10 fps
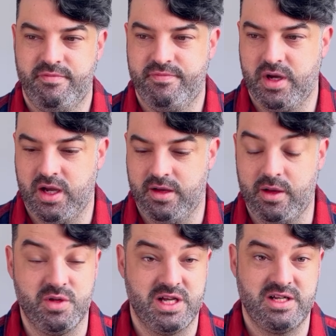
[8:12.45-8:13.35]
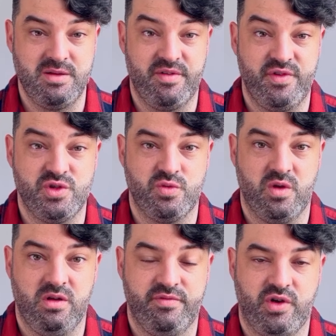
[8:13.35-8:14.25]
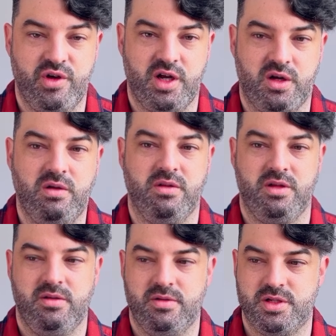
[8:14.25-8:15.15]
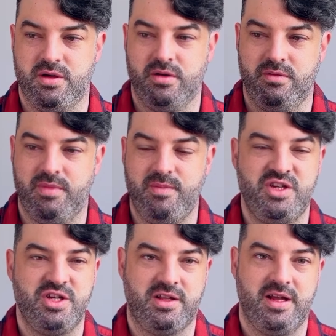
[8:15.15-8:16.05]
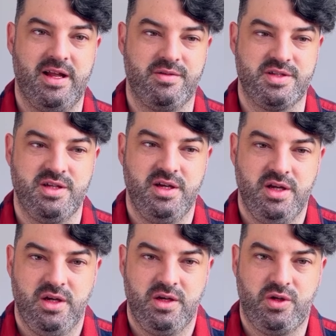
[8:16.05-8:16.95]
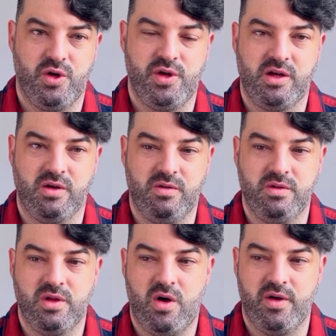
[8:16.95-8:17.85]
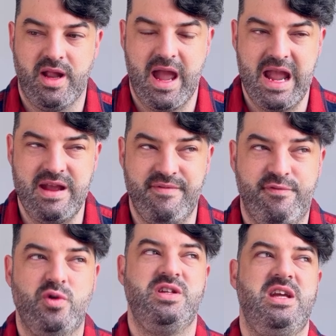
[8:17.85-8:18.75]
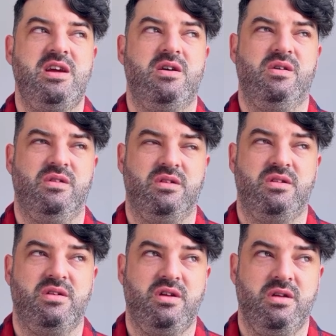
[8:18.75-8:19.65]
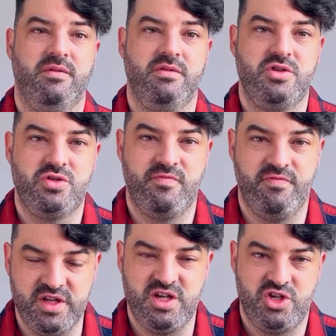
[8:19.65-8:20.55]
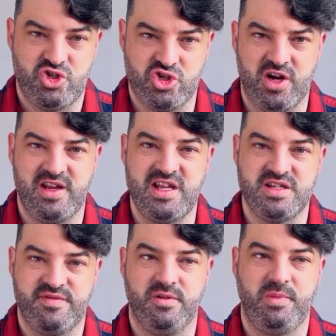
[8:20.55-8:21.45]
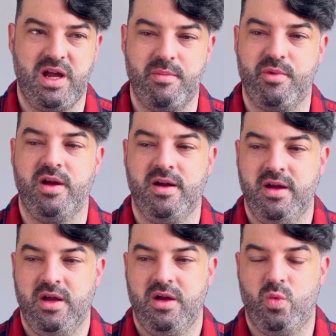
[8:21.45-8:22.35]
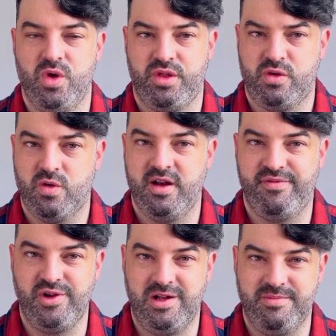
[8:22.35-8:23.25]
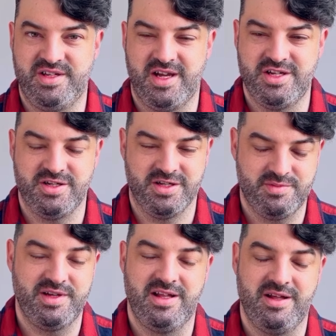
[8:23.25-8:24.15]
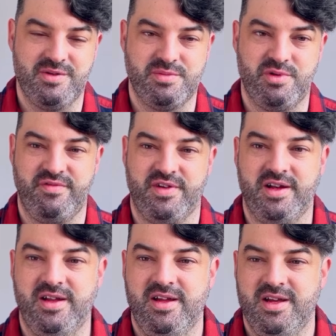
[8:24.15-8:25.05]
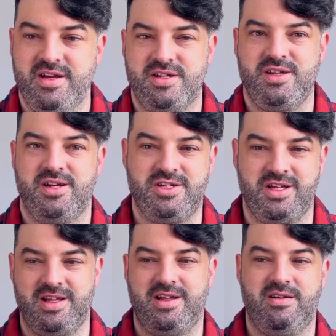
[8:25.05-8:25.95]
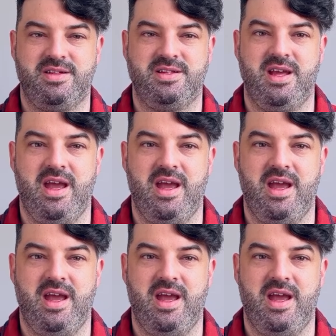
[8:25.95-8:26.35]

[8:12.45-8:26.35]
That was actually my first roll of Kodak Gold. So maybe check that out. Kodak Gold on a 40-year-old vintage Chinese film camera with quite a few limitations. But yeah, that was pretty fun. So yeah, check that out.